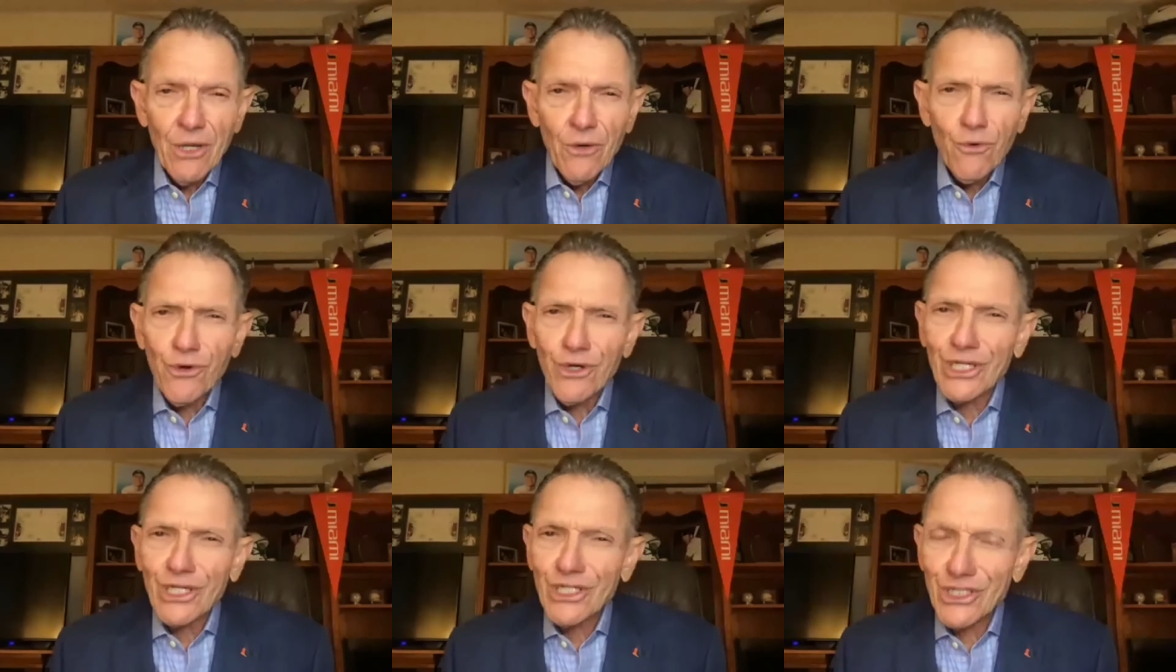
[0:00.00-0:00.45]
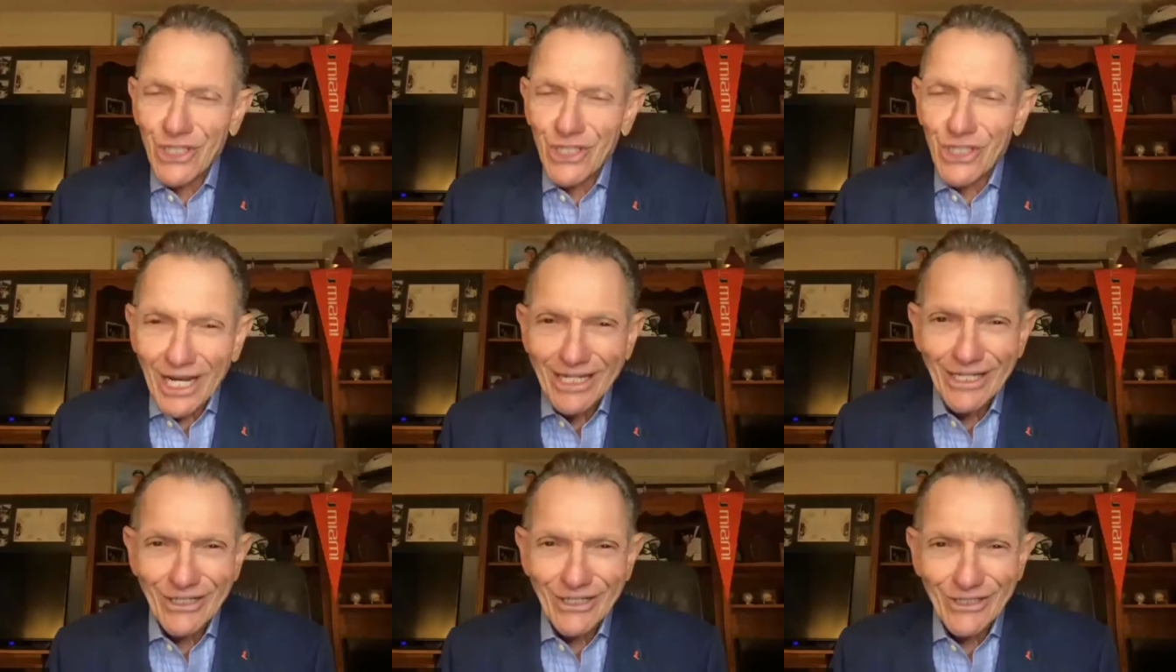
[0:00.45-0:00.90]
we're
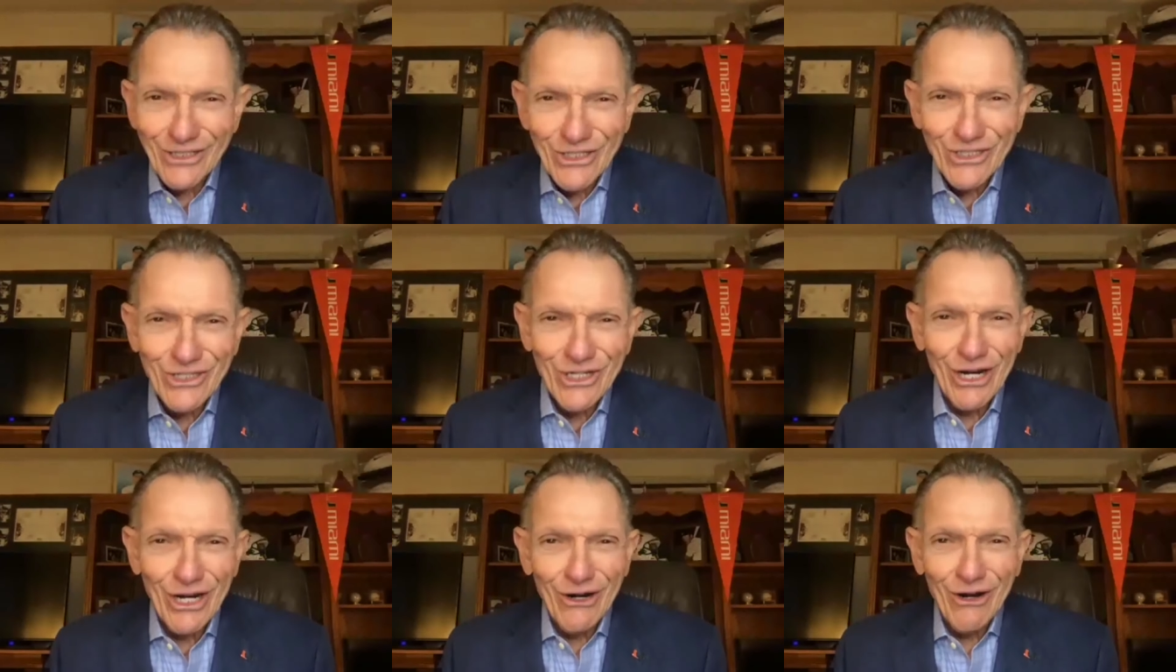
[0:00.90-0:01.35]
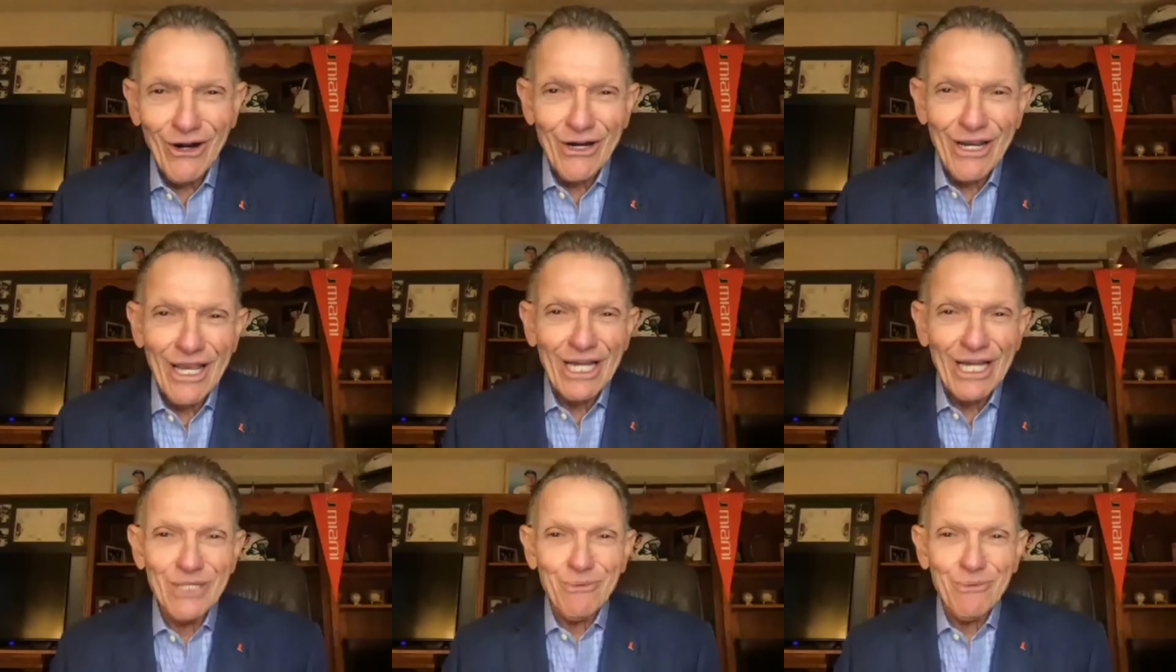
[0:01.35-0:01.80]
excited to share our
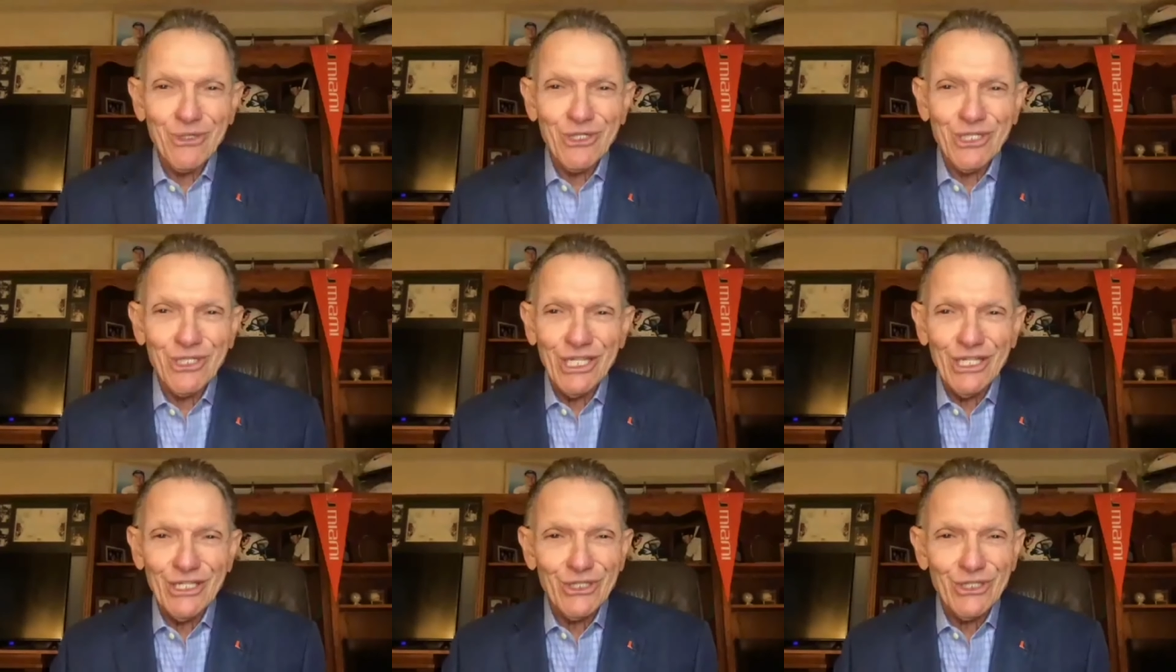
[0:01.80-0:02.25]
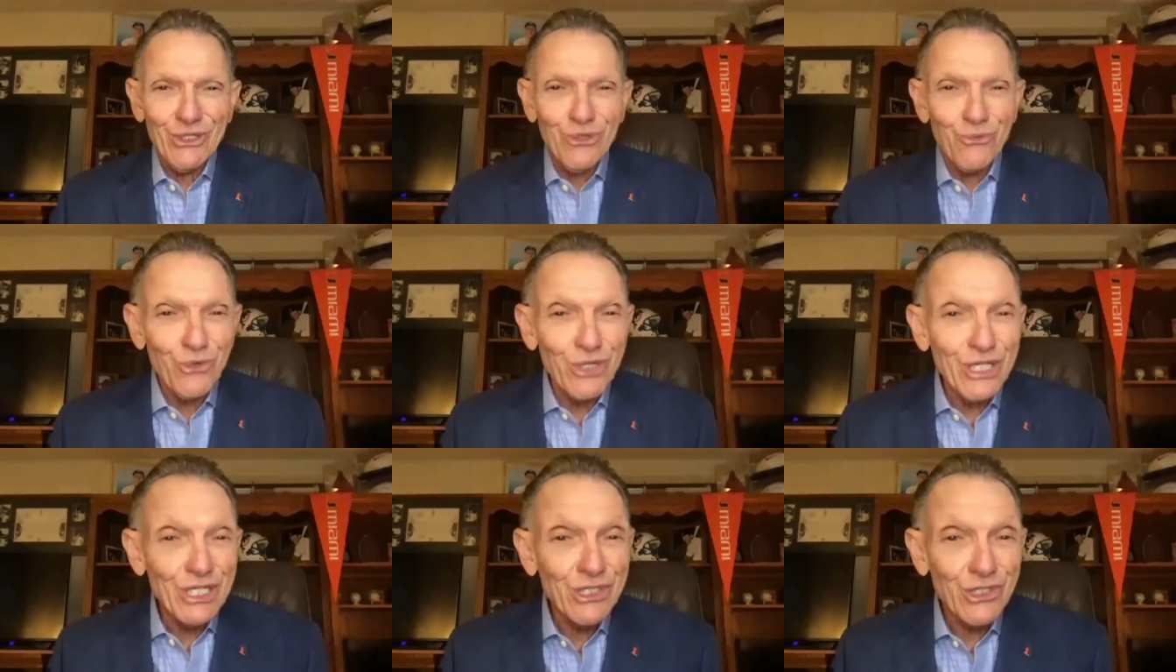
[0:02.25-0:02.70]
expertise in
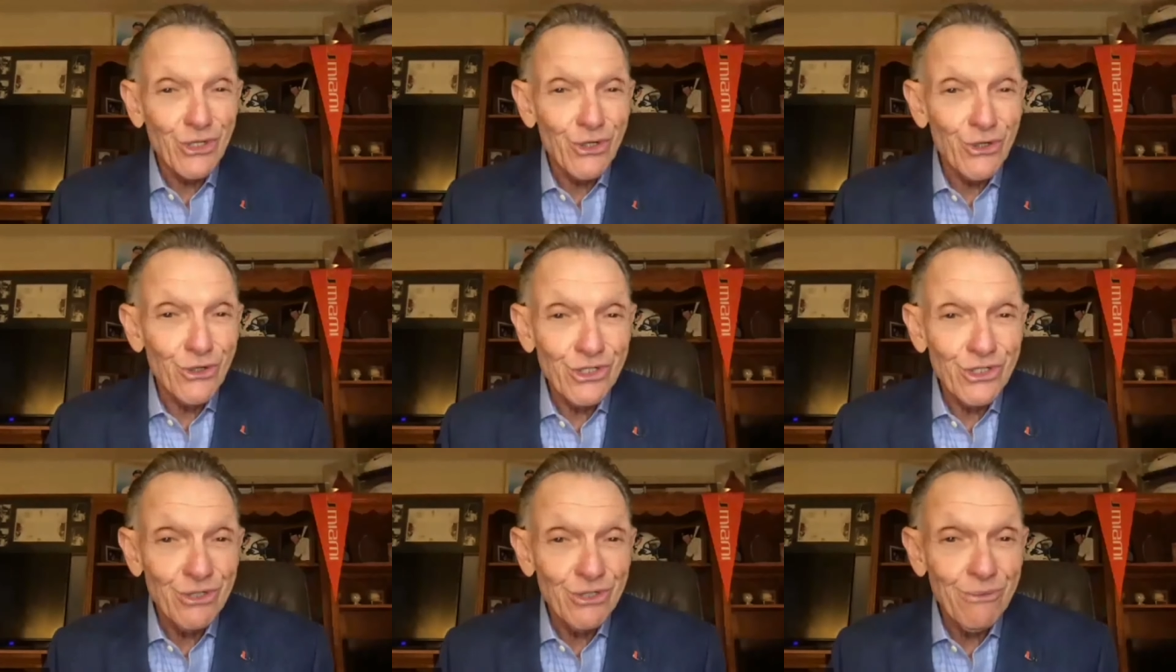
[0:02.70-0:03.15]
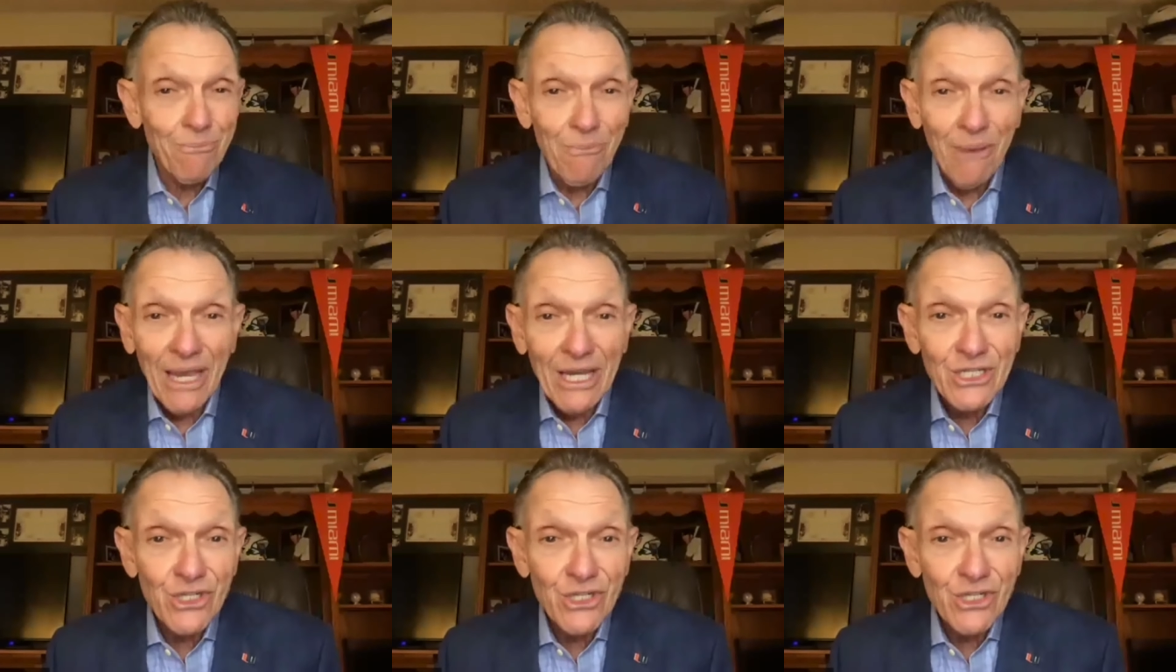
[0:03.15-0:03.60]
research and
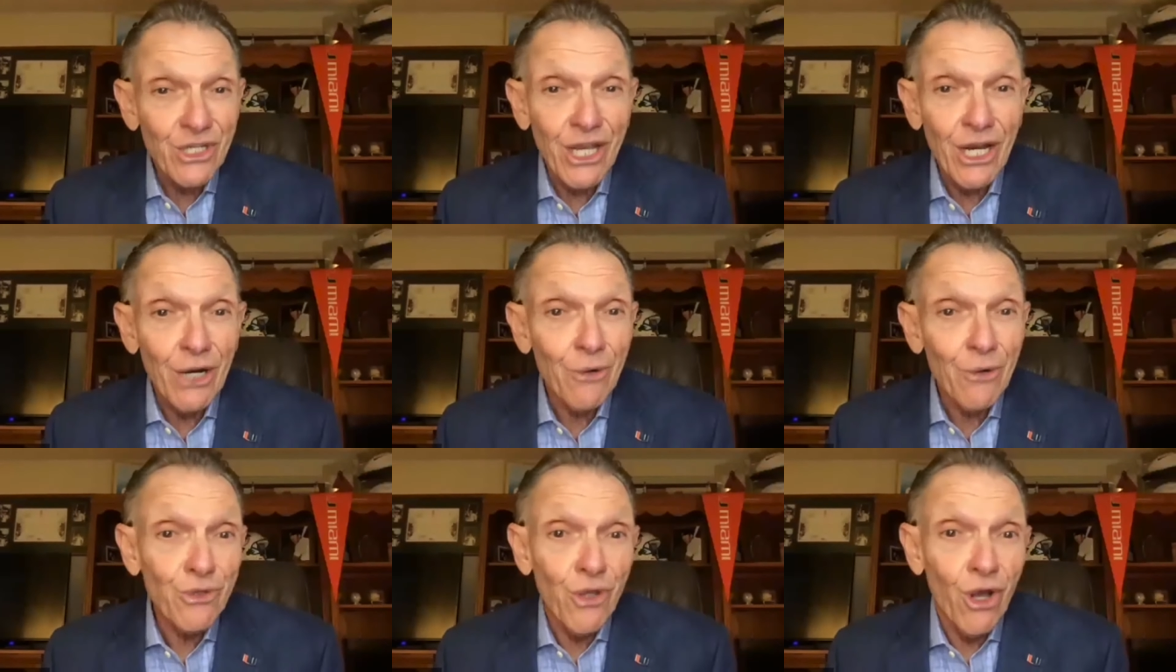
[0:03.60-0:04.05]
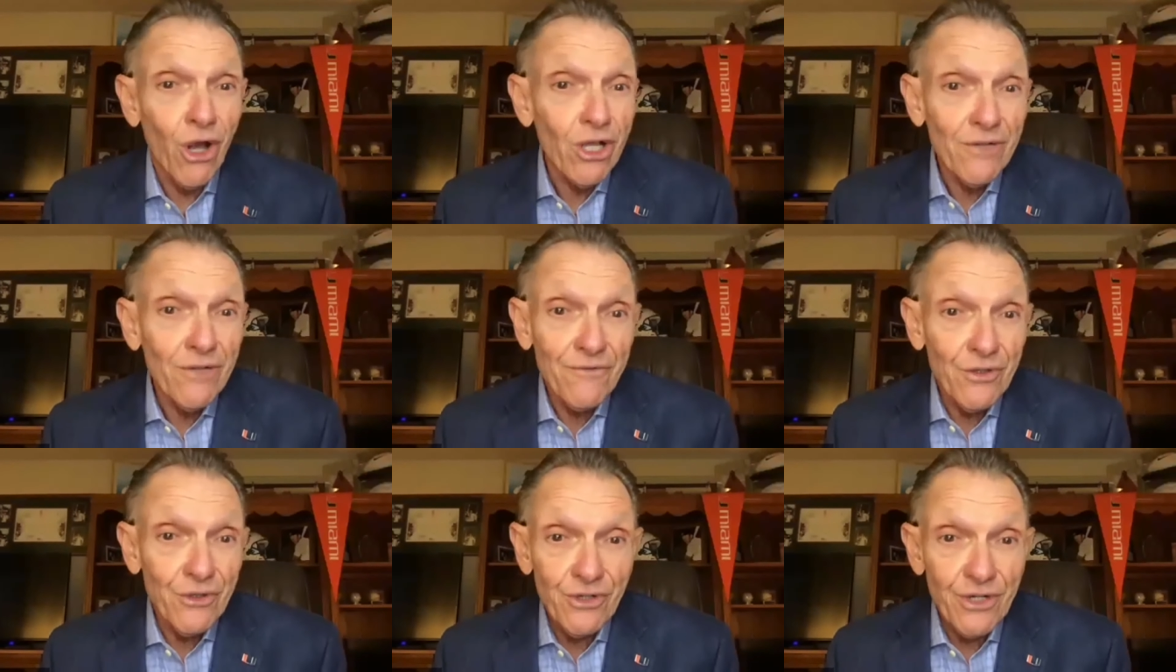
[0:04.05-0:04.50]
patient care with all
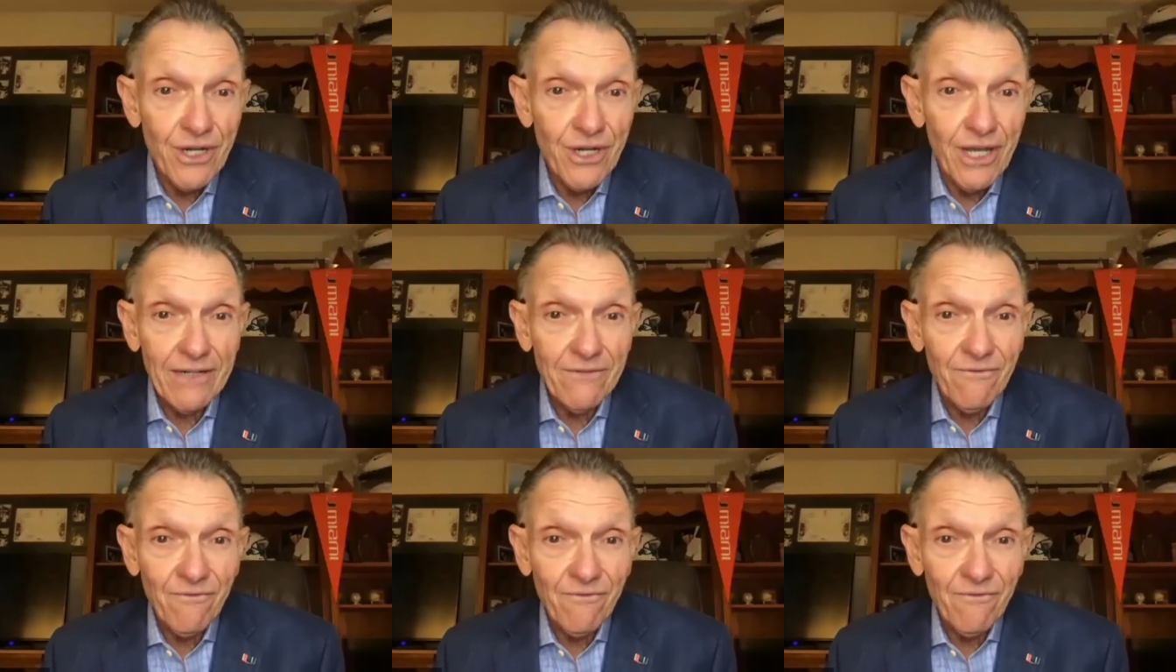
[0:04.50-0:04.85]
of you tonight.